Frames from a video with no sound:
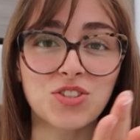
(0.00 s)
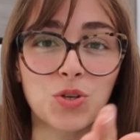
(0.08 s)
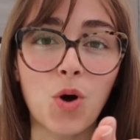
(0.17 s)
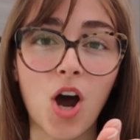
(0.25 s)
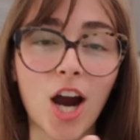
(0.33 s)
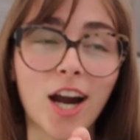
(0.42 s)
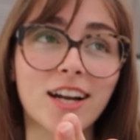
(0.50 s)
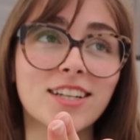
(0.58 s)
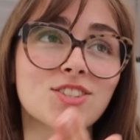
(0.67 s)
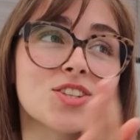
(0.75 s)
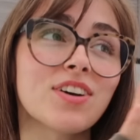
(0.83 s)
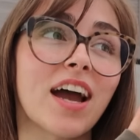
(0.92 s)
is so
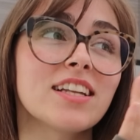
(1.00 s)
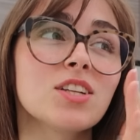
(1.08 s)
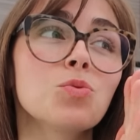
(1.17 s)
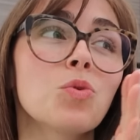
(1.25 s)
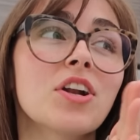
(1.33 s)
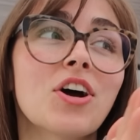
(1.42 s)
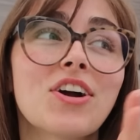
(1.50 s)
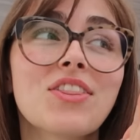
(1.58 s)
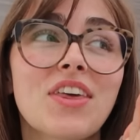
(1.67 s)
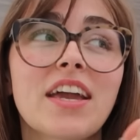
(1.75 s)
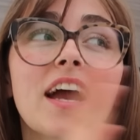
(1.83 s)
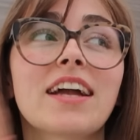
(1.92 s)
hard. So I did one
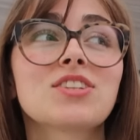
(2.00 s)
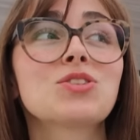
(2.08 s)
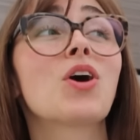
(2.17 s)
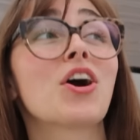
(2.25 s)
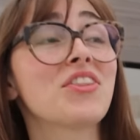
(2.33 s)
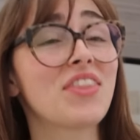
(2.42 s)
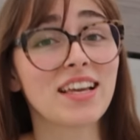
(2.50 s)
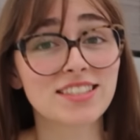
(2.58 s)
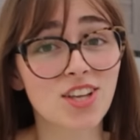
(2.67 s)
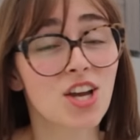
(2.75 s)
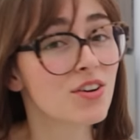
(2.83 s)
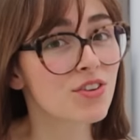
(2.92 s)
hard thing, I could do hard
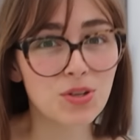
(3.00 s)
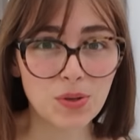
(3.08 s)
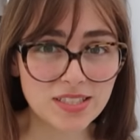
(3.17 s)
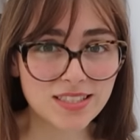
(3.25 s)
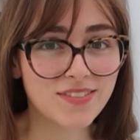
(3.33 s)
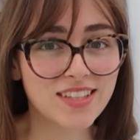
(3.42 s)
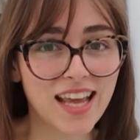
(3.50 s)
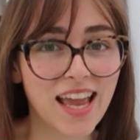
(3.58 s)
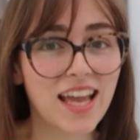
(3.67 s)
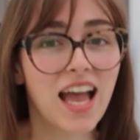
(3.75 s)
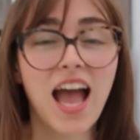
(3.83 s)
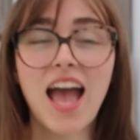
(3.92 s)
things for the rest of the
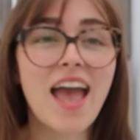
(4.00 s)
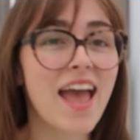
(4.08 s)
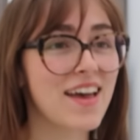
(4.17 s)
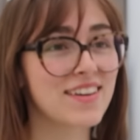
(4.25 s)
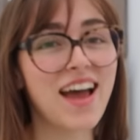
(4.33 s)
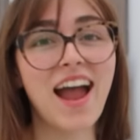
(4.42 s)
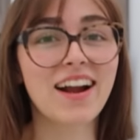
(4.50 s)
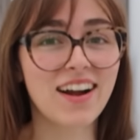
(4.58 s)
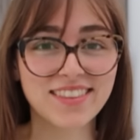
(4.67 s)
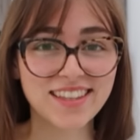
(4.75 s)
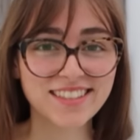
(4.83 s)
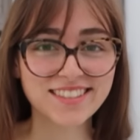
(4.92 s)
day and I
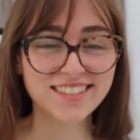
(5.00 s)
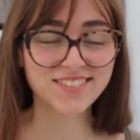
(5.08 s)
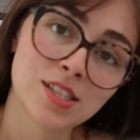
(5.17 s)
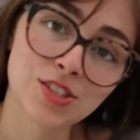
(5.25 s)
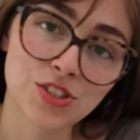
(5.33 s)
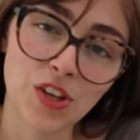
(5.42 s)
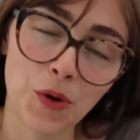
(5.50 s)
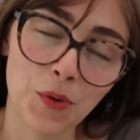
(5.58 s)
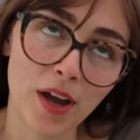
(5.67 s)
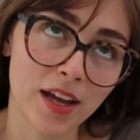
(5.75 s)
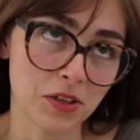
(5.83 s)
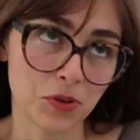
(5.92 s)
got this.
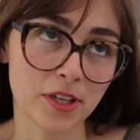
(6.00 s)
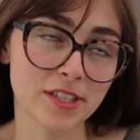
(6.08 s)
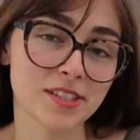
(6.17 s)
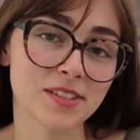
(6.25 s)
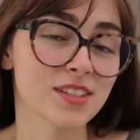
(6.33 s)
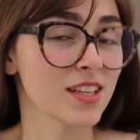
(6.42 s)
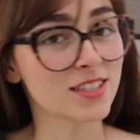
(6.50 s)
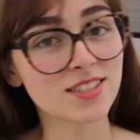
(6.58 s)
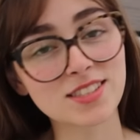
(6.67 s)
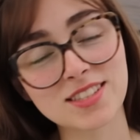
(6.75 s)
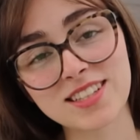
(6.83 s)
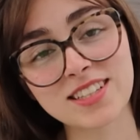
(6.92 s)
So anyways,
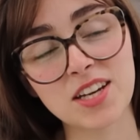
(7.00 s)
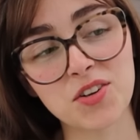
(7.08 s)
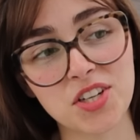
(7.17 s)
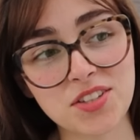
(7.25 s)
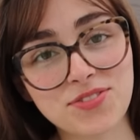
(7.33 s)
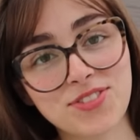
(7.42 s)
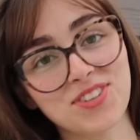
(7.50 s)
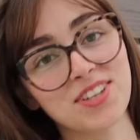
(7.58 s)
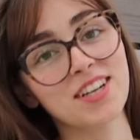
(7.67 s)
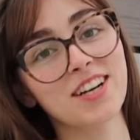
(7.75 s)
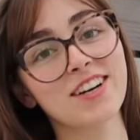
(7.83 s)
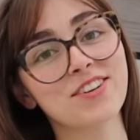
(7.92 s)
let's get ready
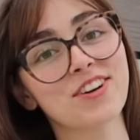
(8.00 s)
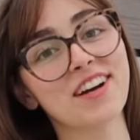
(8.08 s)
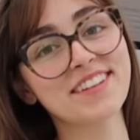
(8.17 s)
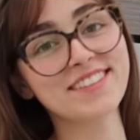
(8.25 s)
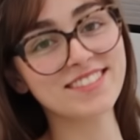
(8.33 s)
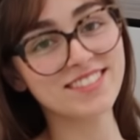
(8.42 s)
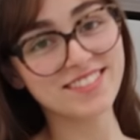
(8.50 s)
for a run.